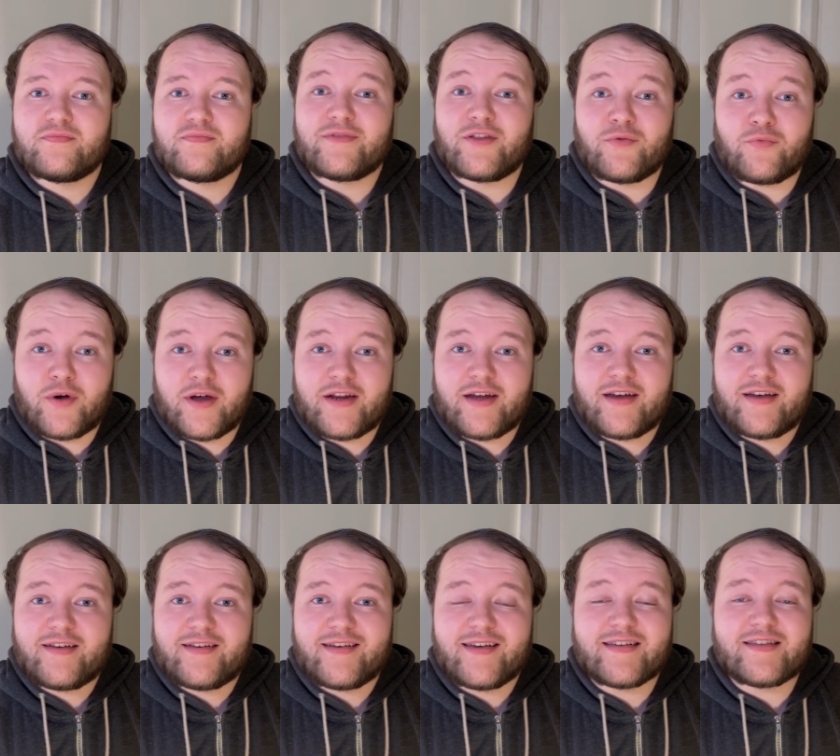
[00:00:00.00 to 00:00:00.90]
The
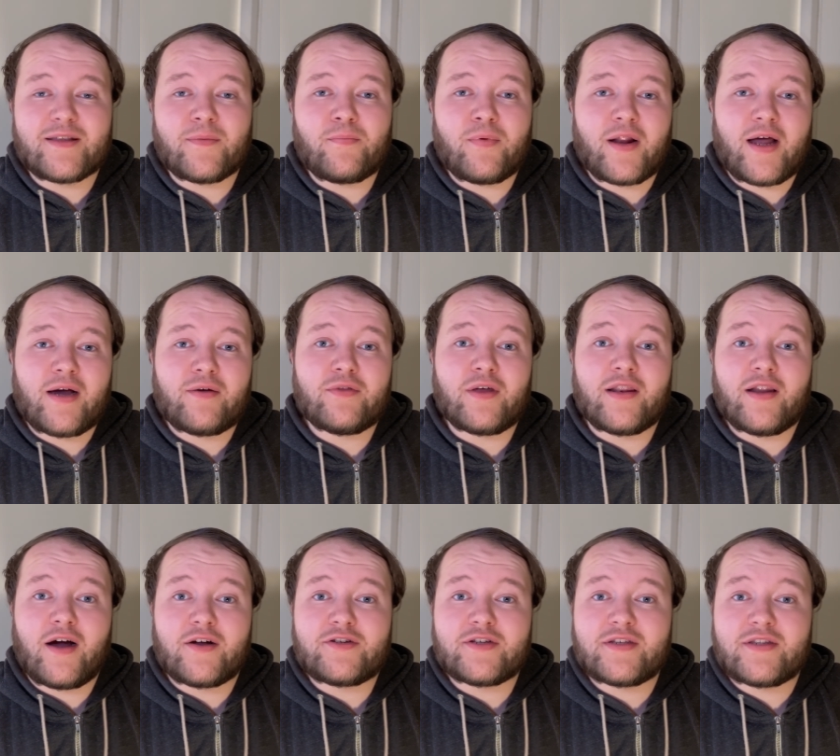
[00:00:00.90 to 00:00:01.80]
winner is the player with the
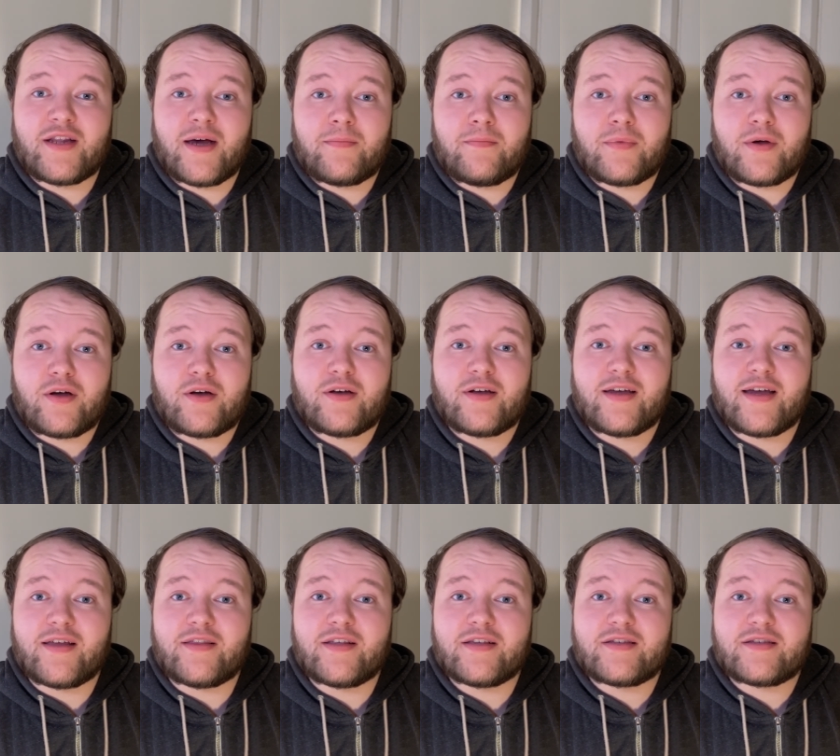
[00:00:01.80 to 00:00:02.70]
largest number
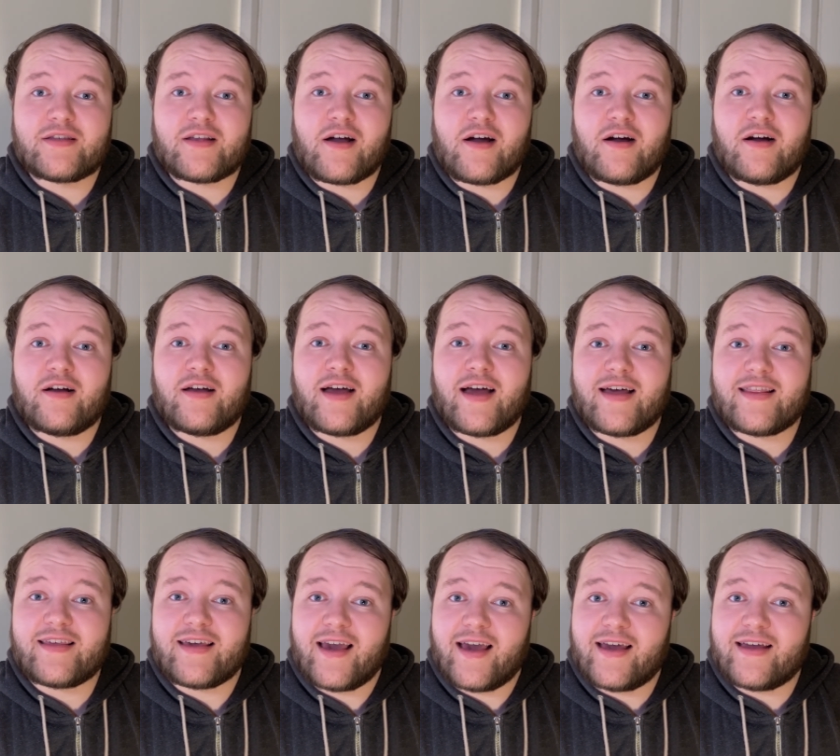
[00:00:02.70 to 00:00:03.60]
in the star at
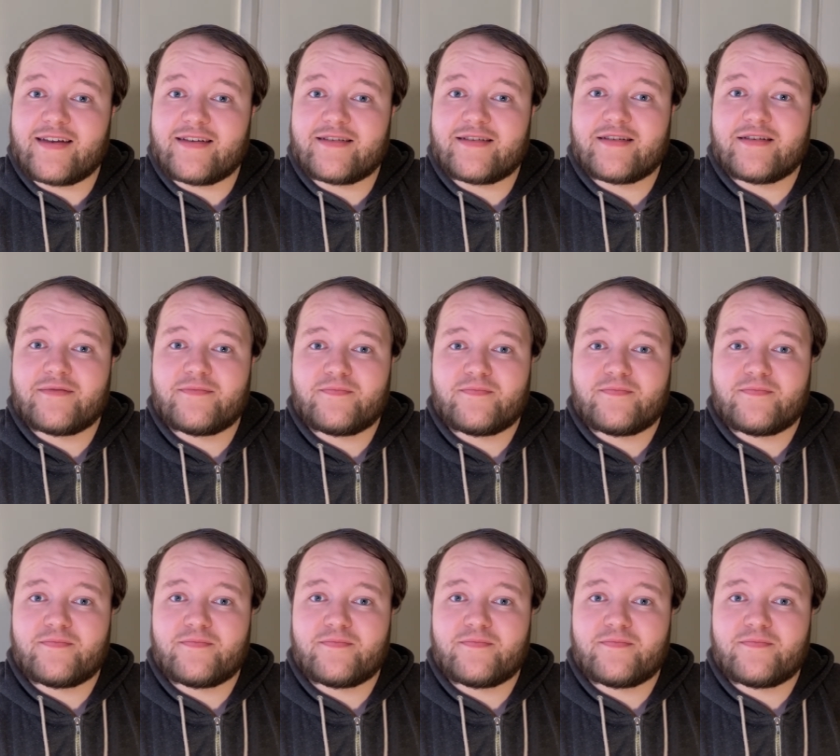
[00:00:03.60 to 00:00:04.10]
the end.